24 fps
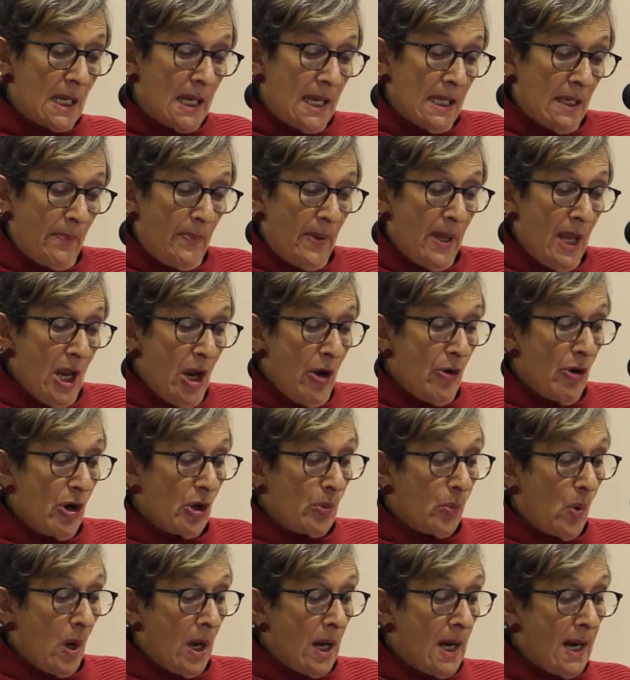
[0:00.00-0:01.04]
in a
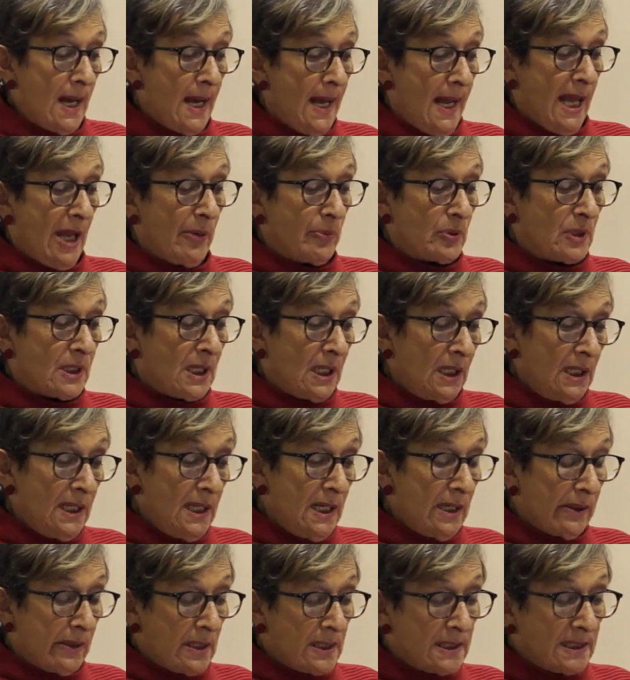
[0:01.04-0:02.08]
period where it was
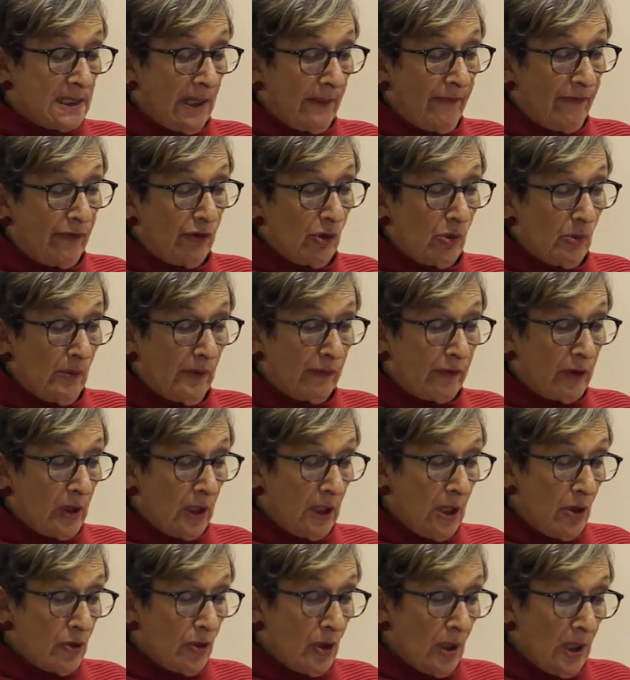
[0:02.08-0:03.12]
clear that some form of
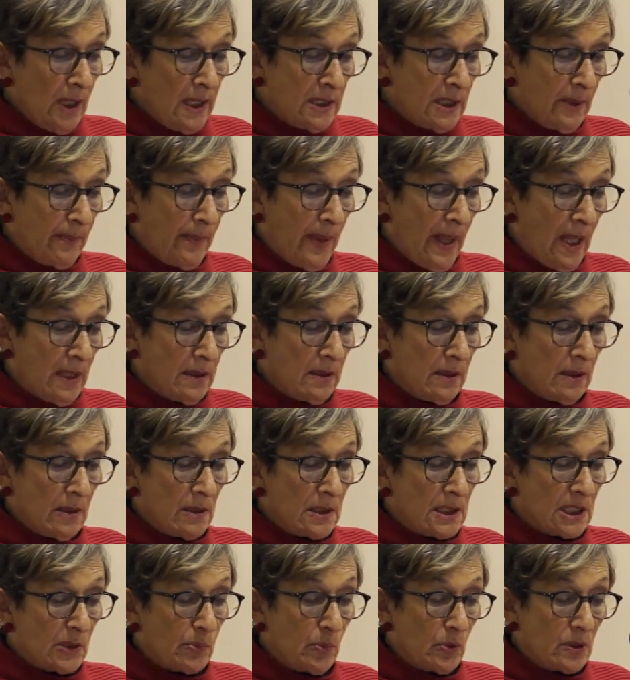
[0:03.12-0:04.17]
colonial
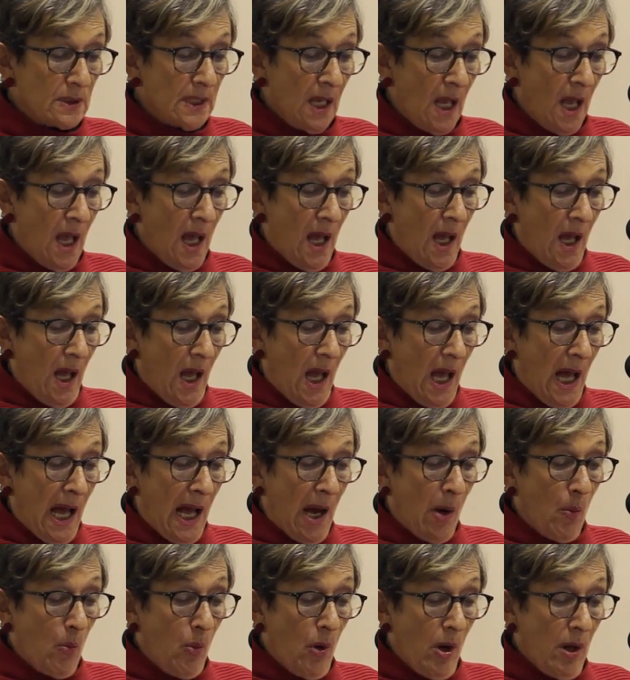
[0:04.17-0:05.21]
independence was
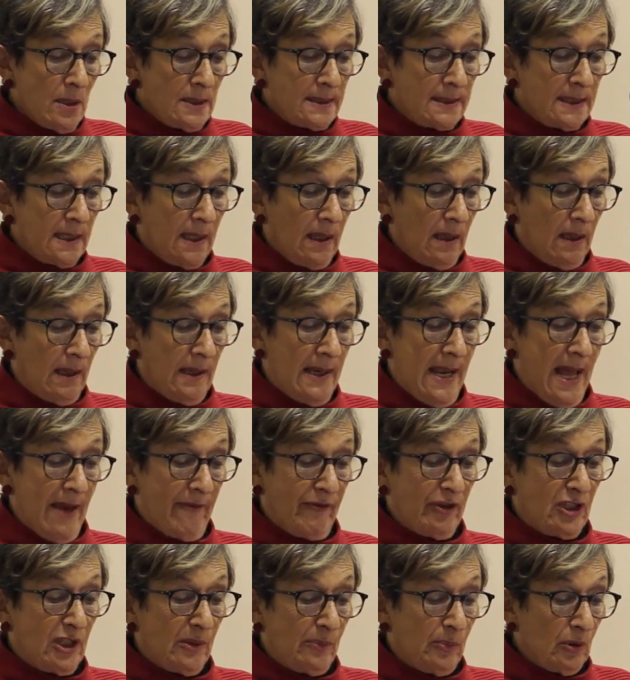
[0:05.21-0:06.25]
at worst
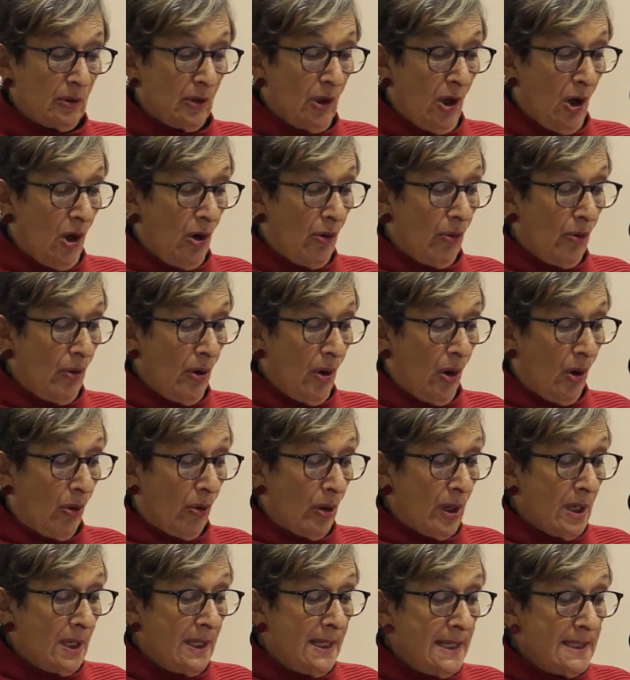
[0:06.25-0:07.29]
inevitable,
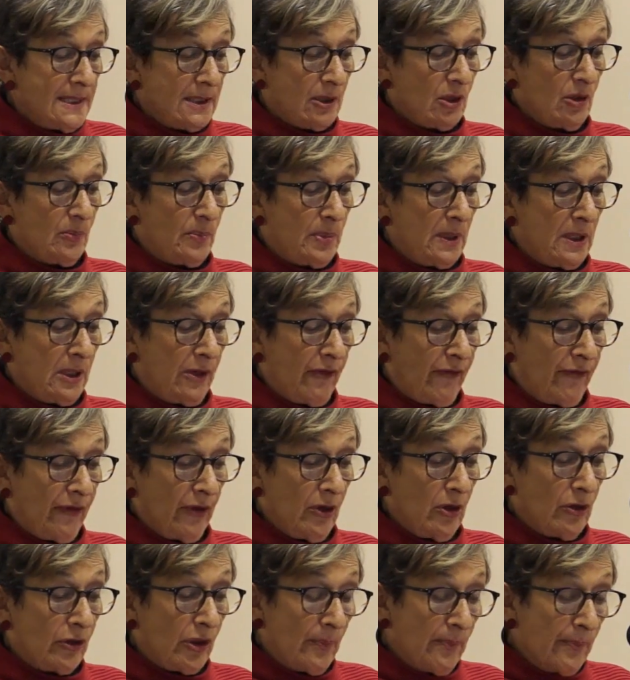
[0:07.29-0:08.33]
or at least could be
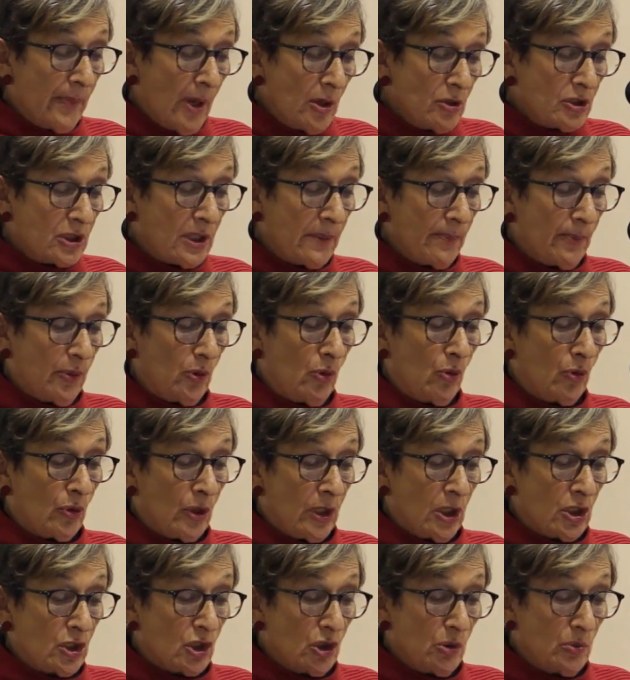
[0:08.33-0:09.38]
deferred, the most
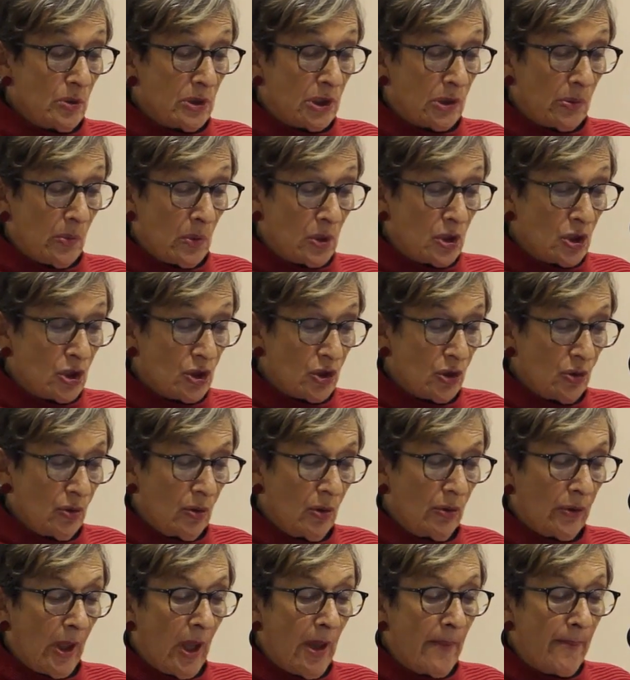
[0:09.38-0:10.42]
important issue was to
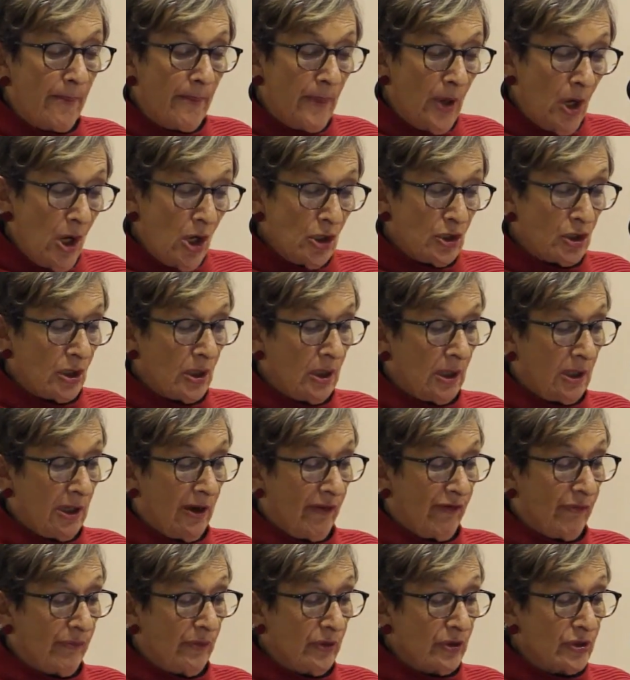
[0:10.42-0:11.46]
ensure that emergent
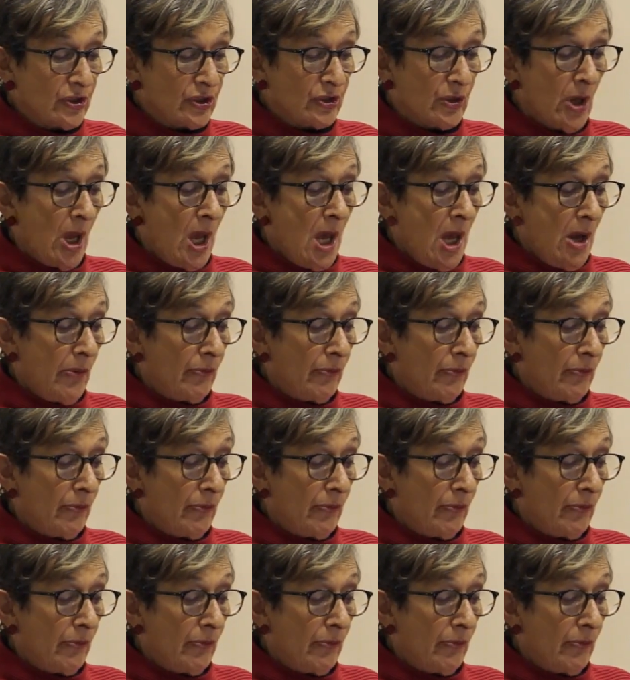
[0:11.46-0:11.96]
governments